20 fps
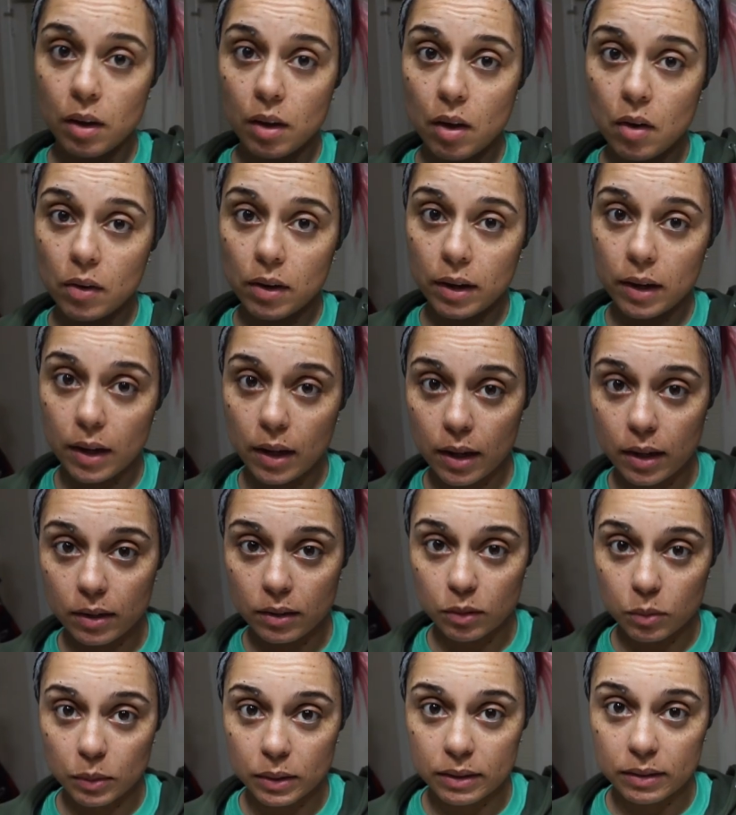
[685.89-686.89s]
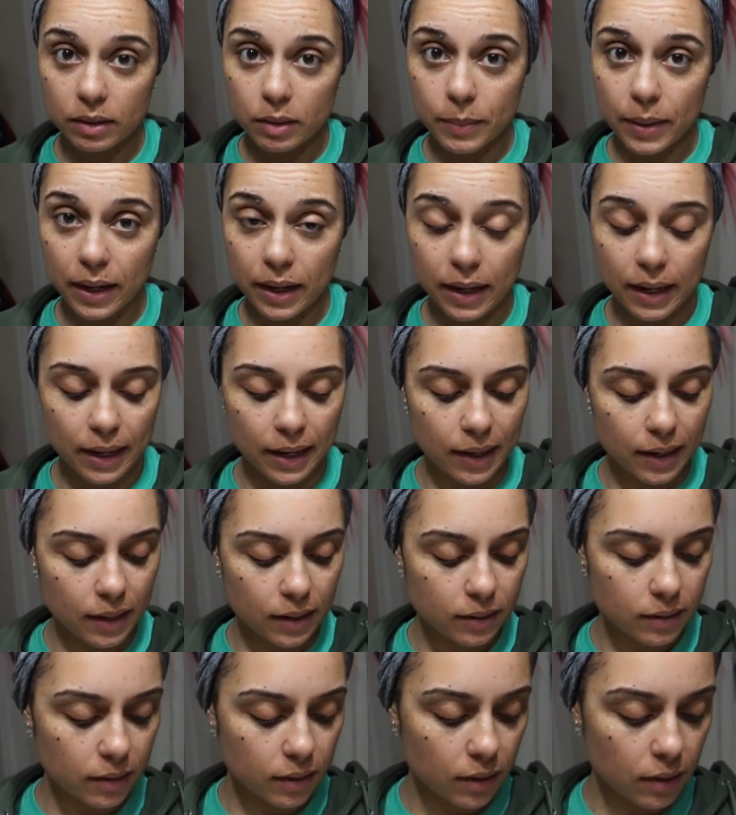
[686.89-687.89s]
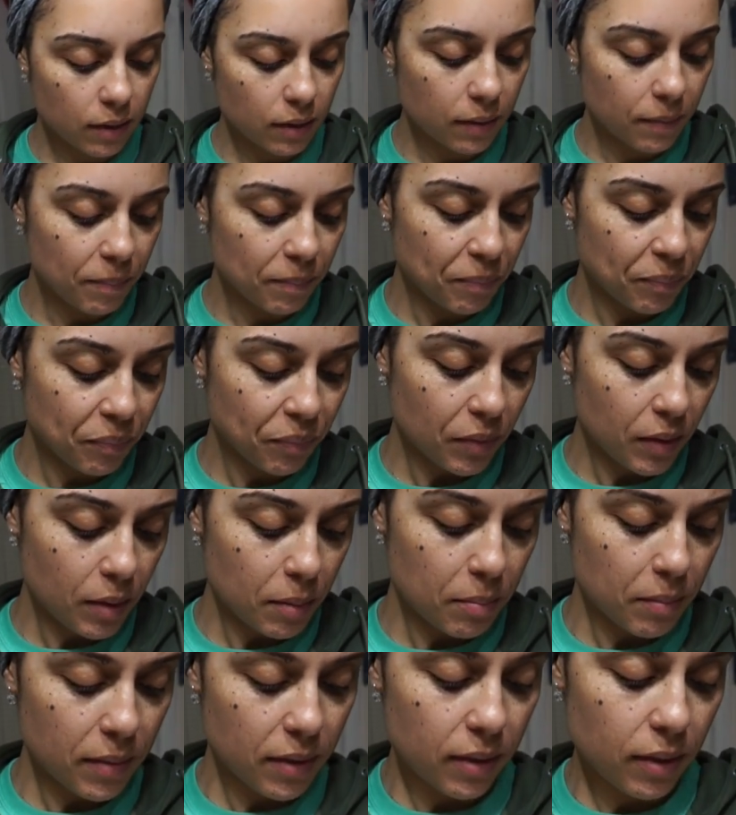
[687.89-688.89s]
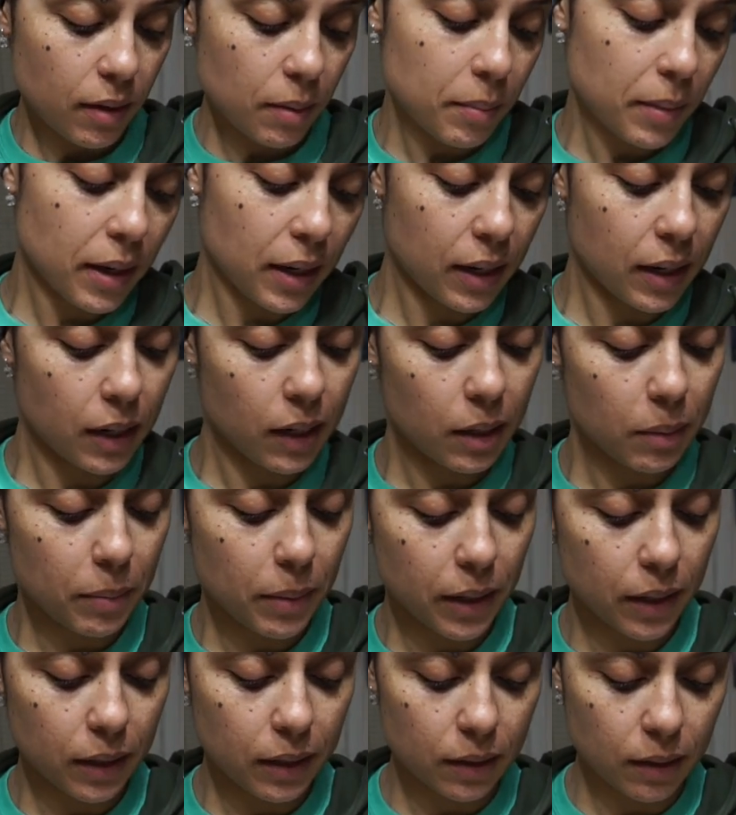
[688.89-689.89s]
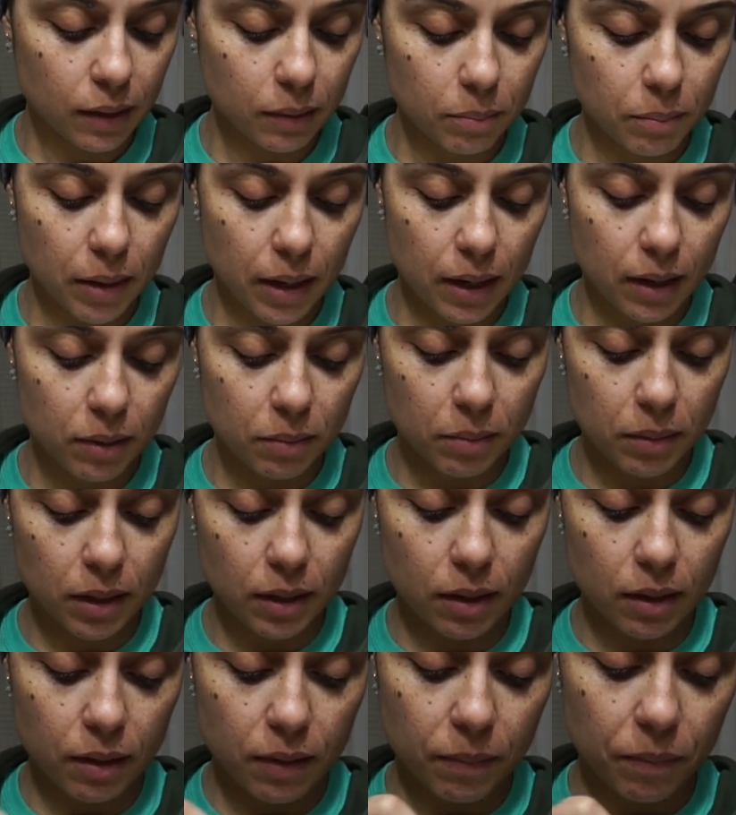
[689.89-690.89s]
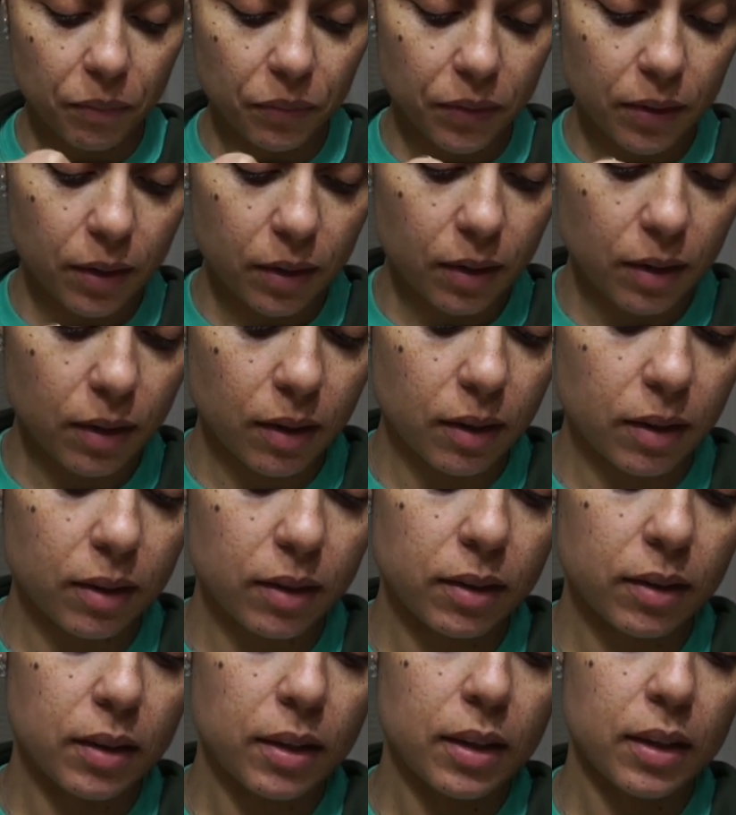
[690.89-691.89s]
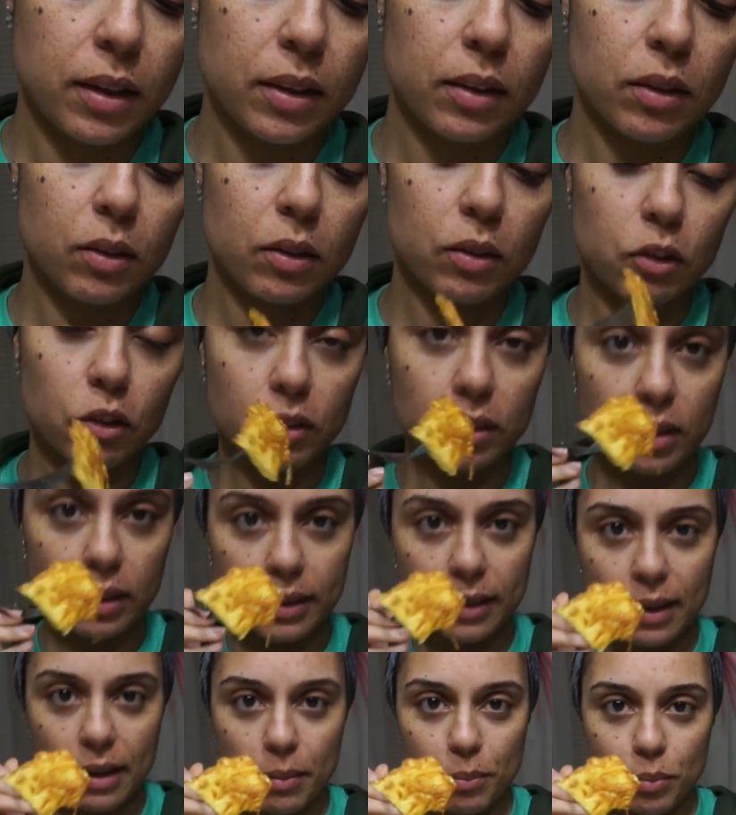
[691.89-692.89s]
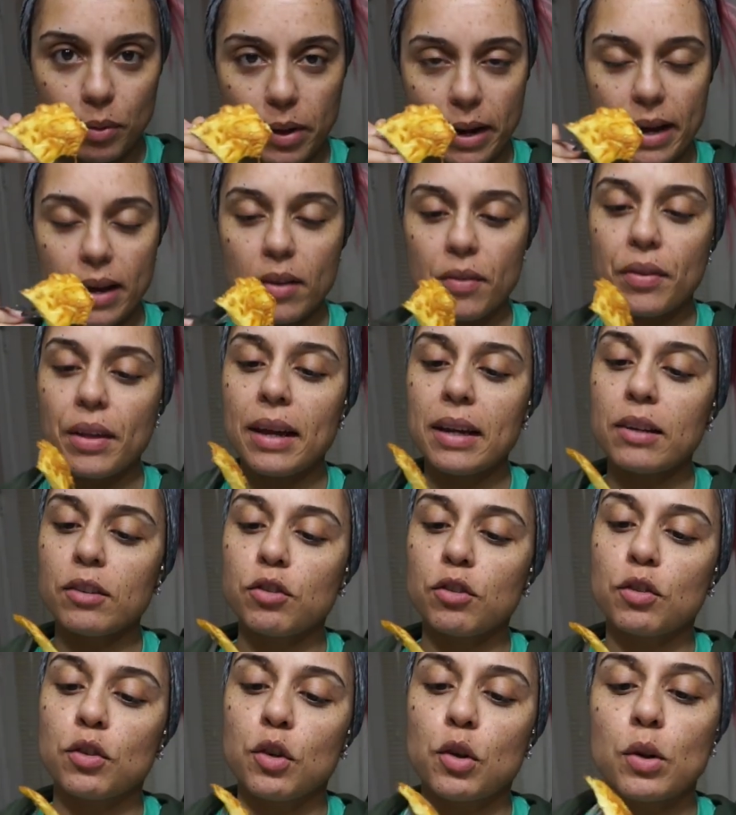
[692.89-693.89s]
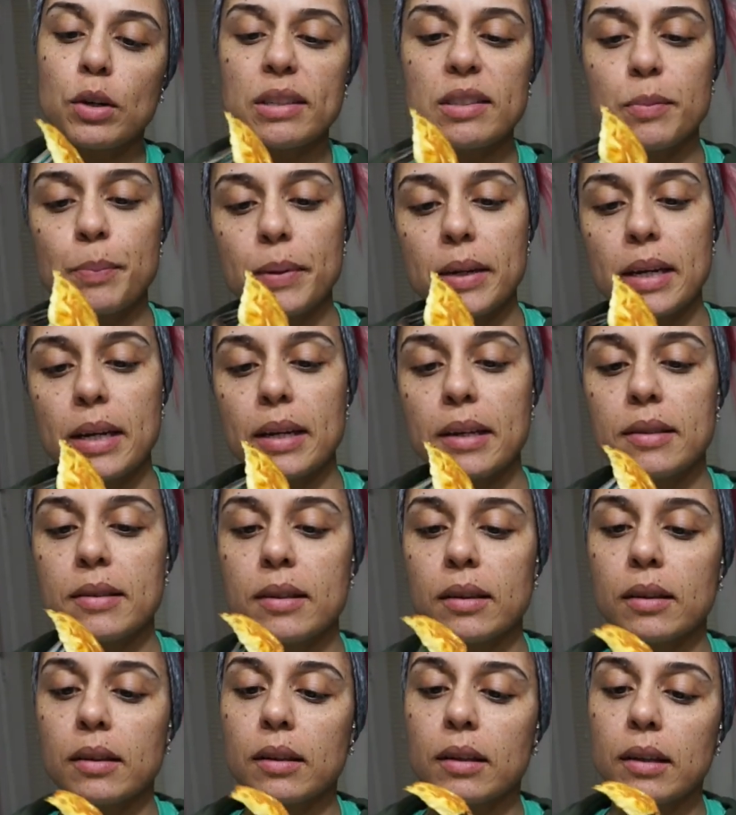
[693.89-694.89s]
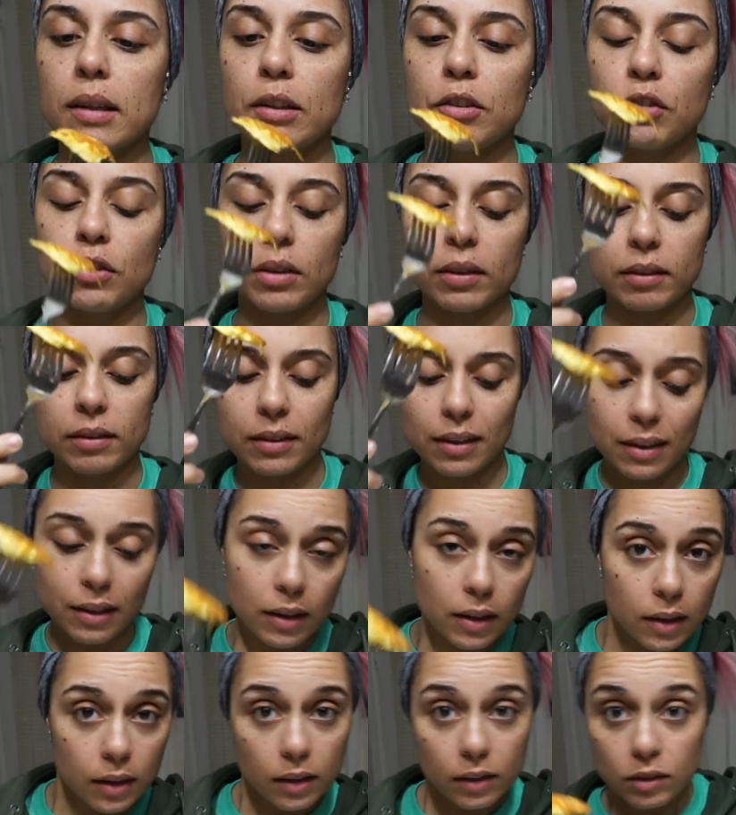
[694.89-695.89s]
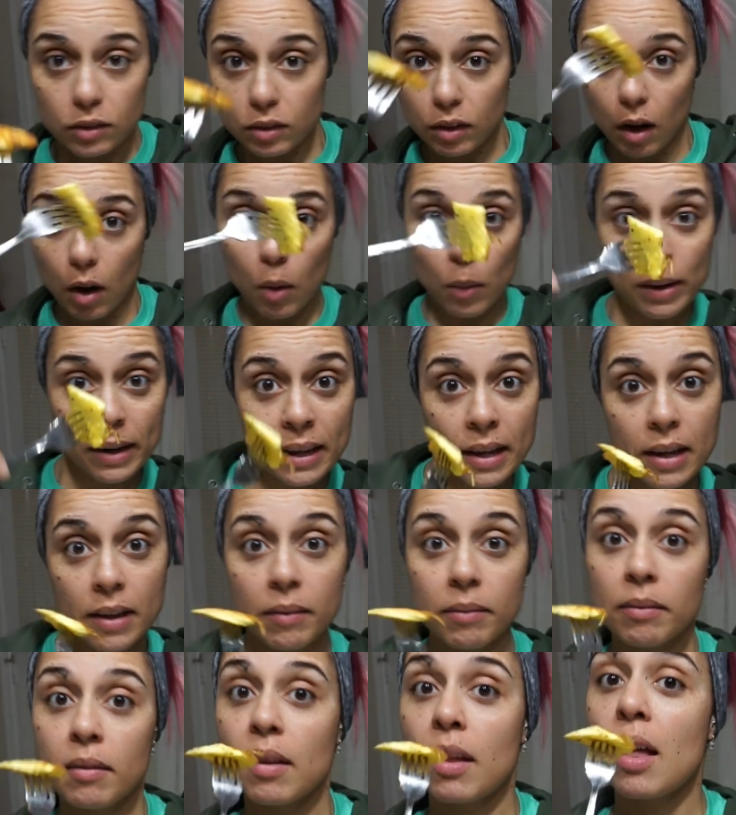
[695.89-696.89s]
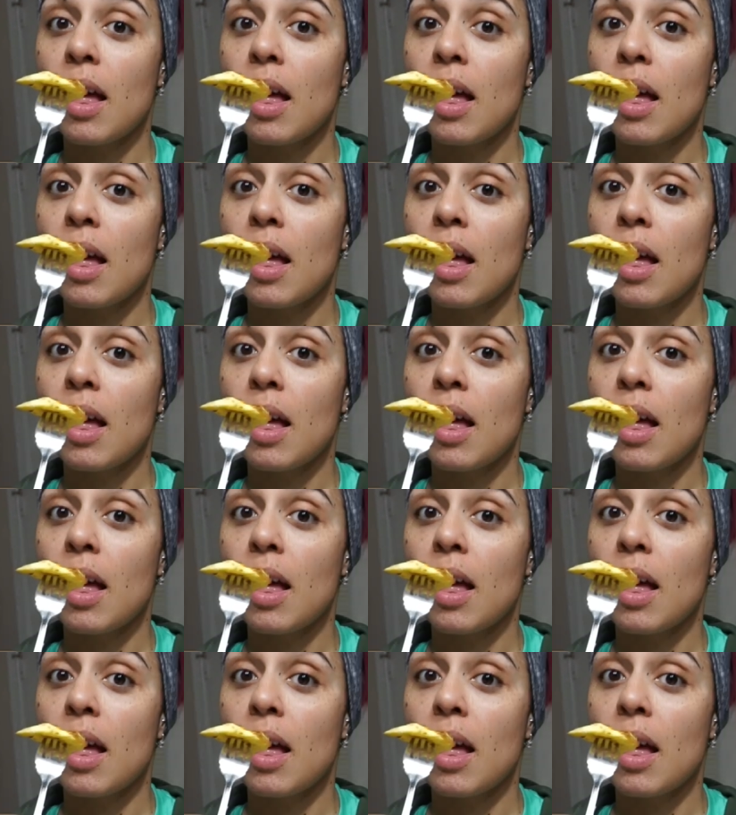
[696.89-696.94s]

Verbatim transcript: Okay guys, let me see my eggs here that my honey bunny done made me. Ugh. Oh, just look at that brown. That is just crispy and delicious. It's going in.